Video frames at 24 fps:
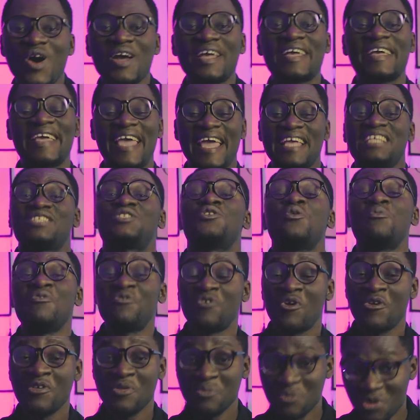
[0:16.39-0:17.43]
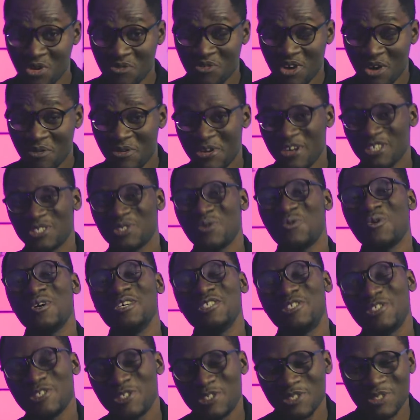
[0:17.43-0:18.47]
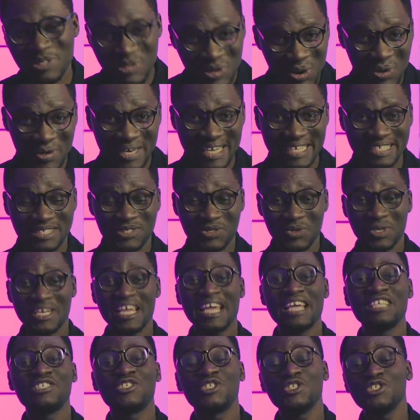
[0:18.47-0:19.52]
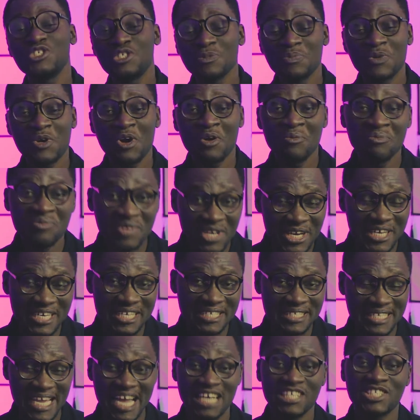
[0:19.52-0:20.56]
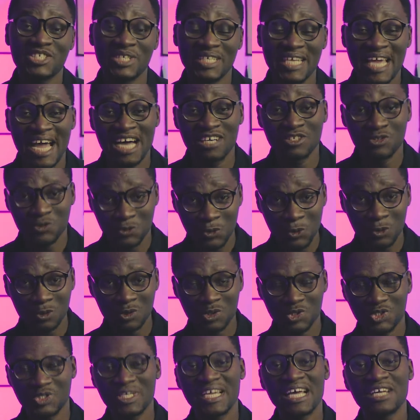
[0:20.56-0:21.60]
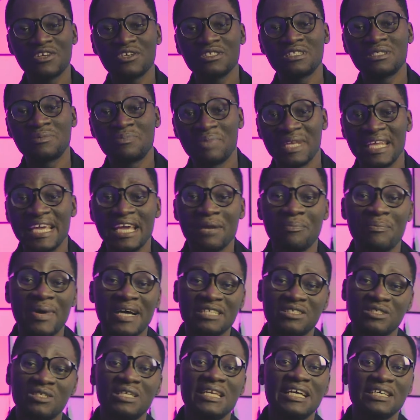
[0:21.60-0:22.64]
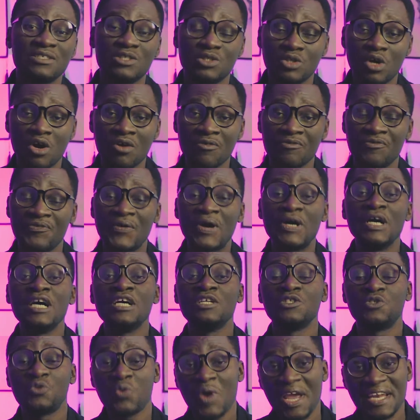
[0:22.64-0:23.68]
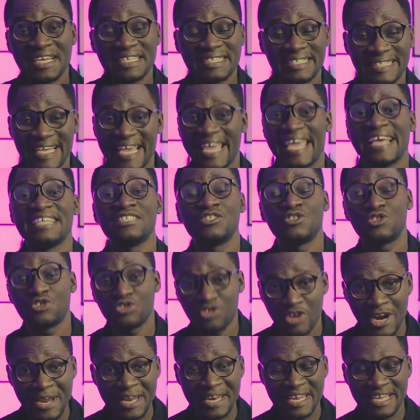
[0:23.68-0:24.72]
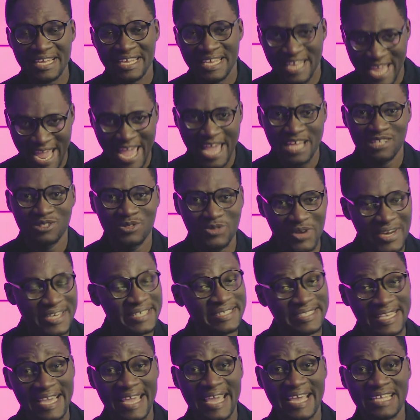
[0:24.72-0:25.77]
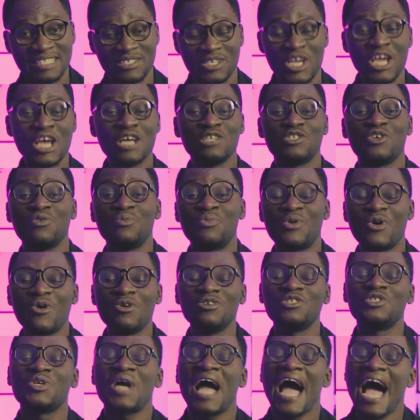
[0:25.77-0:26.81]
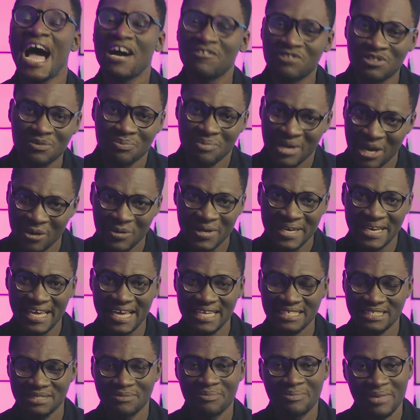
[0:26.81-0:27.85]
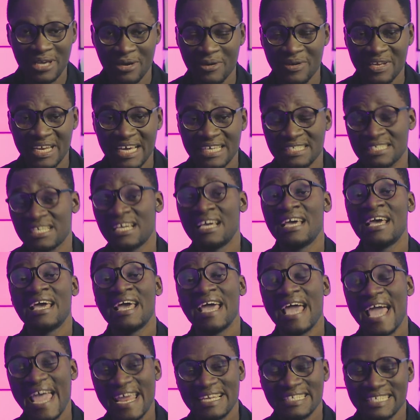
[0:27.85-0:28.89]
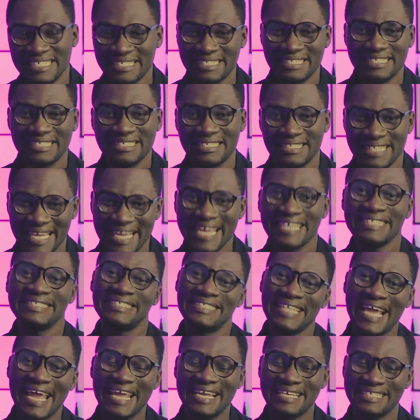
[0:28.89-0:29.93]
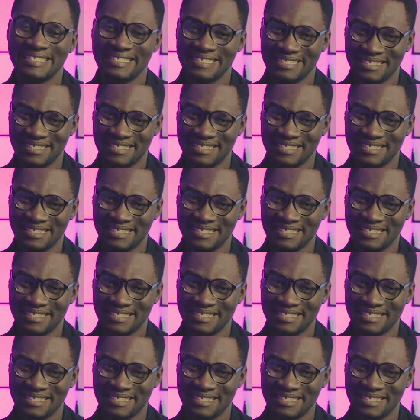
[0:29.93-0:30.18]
Okay, so before we move on, we also want you to know this, so that YouTube community actually has rules. You cannot play a particular song for 20 seconds straight. Yeah, 20 seconds. So bro, you have to bear with us. Bear with us and just stick and stay.